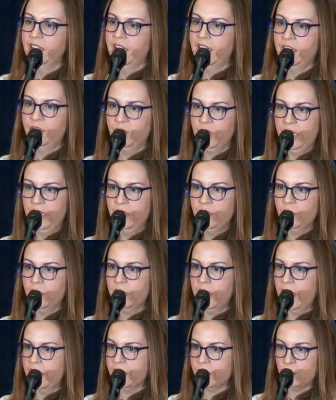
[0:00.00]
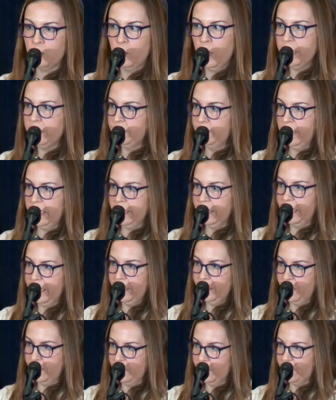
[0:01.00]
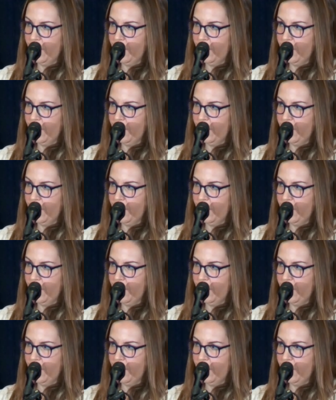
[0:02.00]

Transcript: And if the answer to that is what mitigation